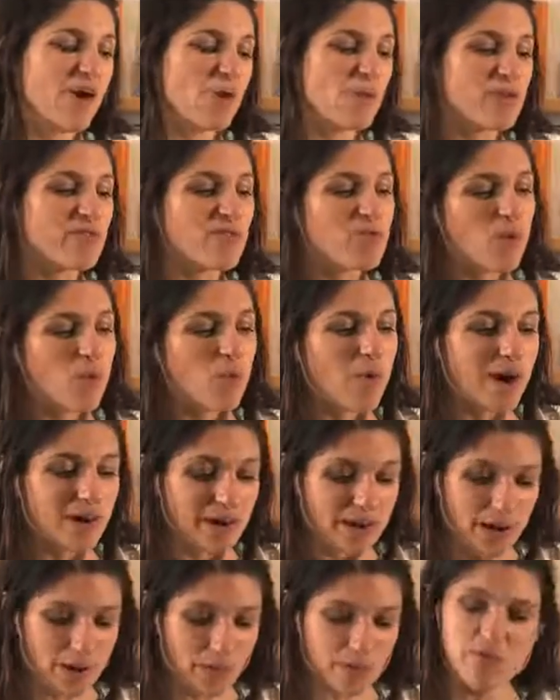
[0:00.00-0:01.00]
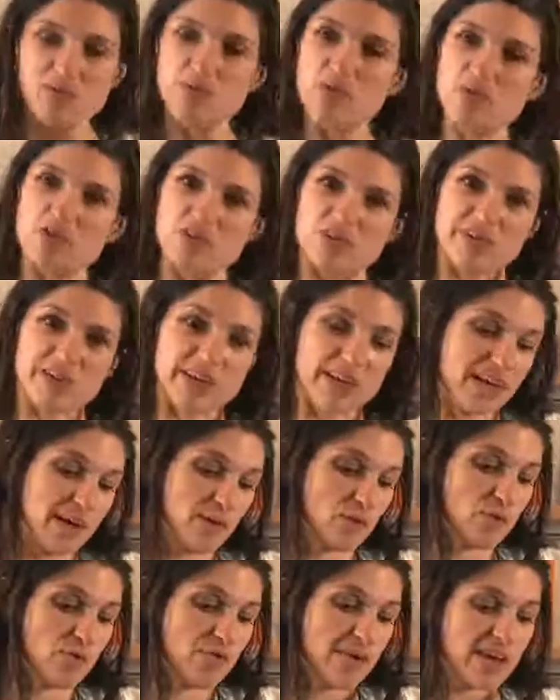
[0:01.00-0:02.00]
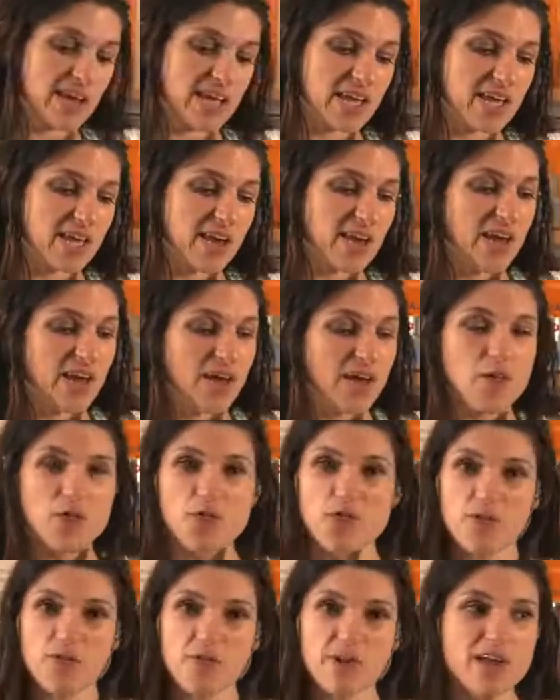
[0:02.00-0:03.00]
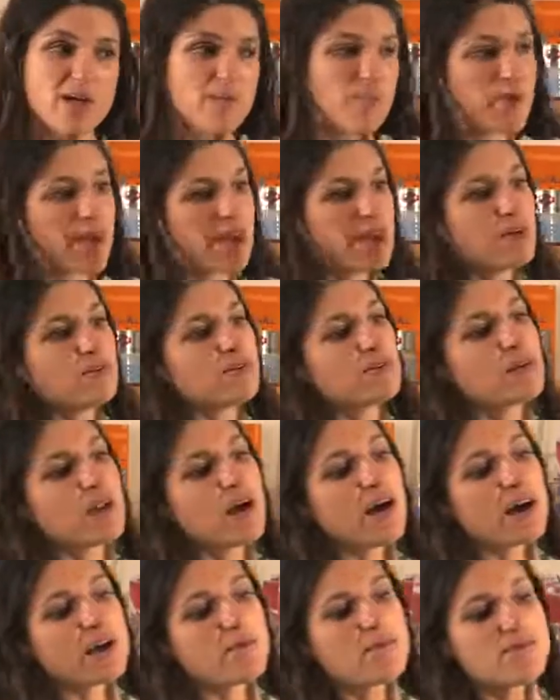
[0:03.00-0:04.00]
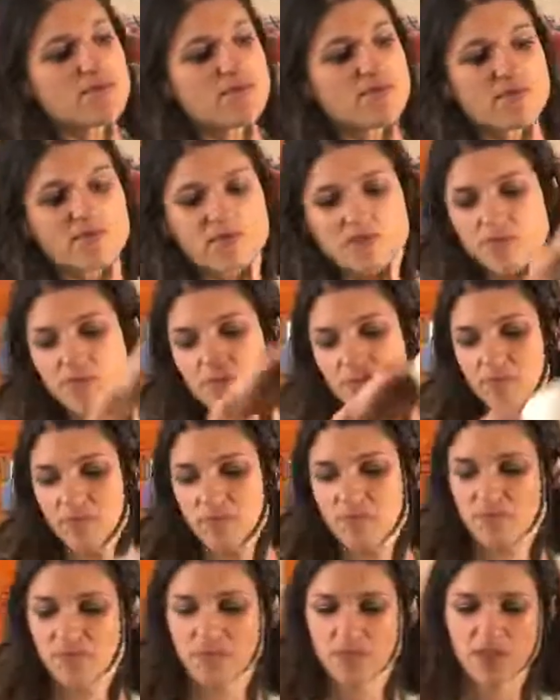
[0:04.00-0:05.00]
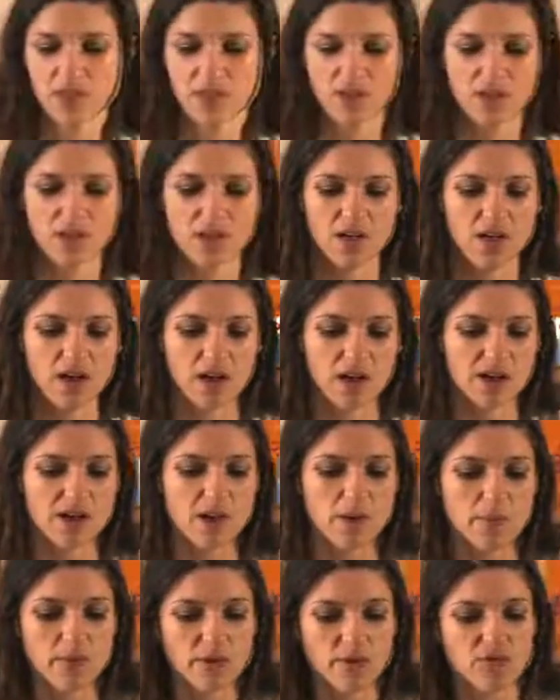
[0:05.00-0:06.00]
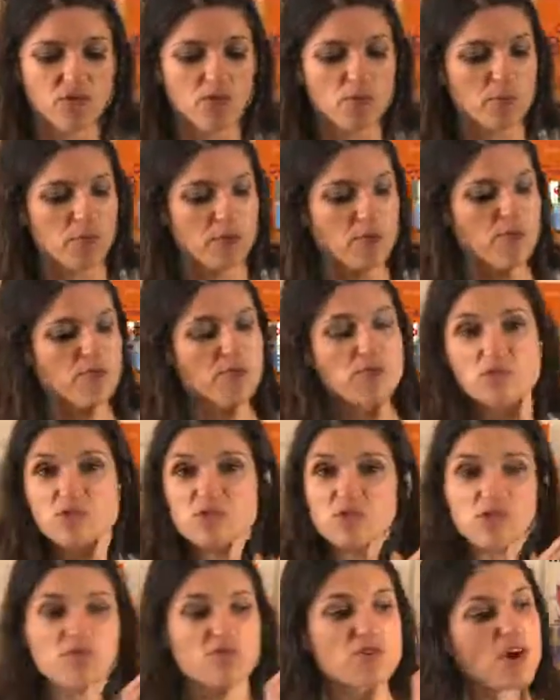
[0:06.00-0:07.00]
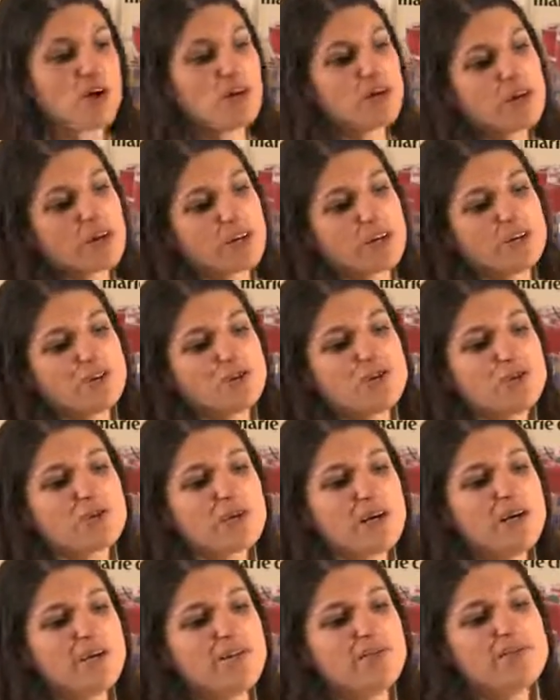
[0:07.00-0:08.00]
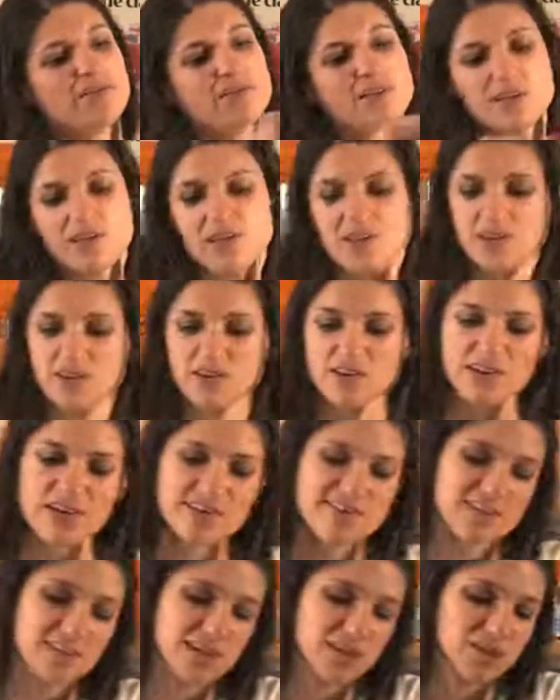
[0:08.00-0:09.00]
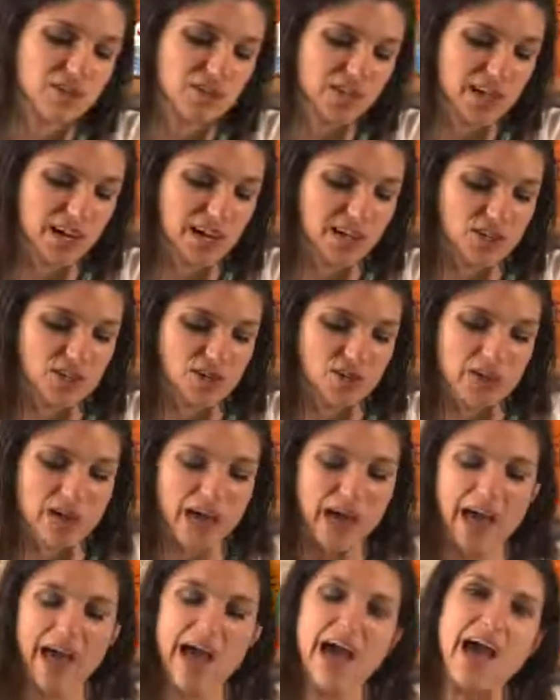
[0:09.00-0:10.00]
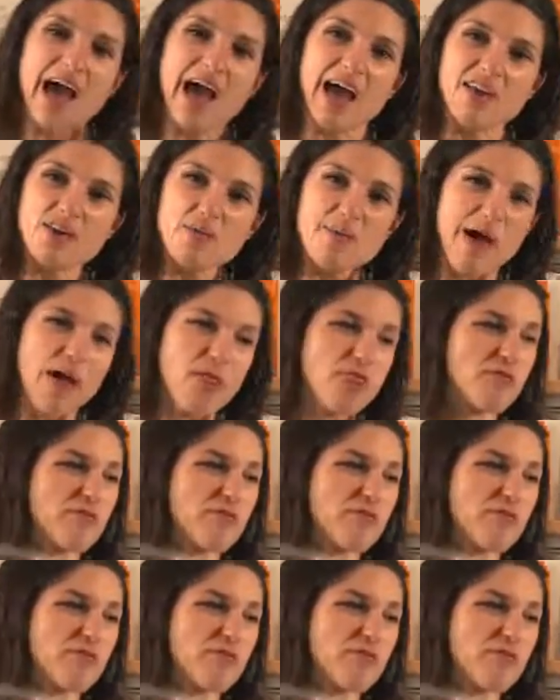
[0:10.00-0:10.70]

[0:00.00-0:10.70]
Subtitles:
We've got 1 cup of water in here already, 3 peeled limes, a couple of spoonfuls of coconut sugar, nice low GI sugar, and about